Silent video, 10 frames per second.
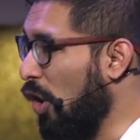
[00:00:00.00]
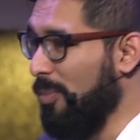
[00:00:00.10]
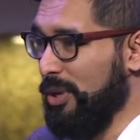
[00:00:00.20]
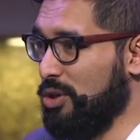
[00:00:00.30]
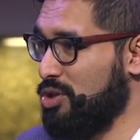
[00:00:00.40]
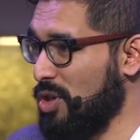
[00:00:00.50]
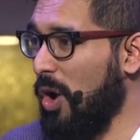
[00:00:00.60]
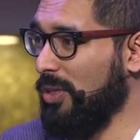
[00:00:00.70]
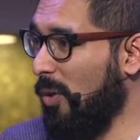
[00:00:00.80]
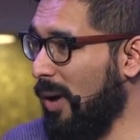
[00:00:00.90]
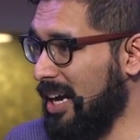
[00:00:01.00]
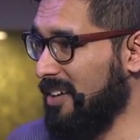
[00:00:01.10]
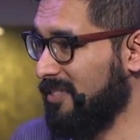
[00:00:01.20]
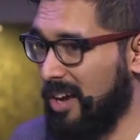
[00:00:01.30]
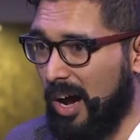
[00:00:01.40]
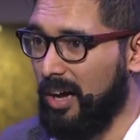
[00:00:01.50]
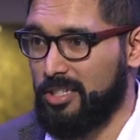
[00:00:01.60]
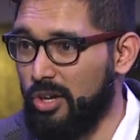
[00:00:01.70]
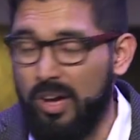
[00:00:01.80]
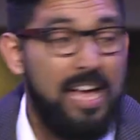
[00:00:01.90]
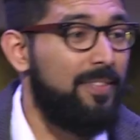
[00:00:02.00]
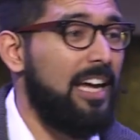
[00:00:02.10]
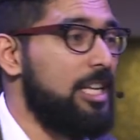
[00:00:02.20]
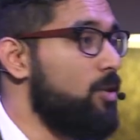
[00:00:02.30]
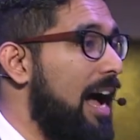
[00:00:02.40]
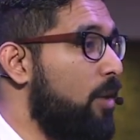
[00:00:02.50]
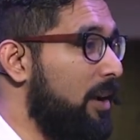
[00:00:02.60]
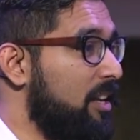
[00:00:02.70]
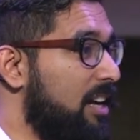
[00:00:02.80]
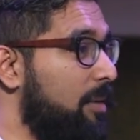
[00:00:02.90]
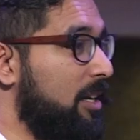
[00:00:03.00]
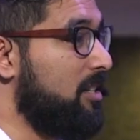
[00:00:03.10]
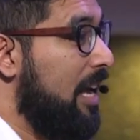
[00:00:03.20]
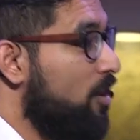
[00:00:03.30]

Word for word: whom you sow the word of God to. That is why when you come in, the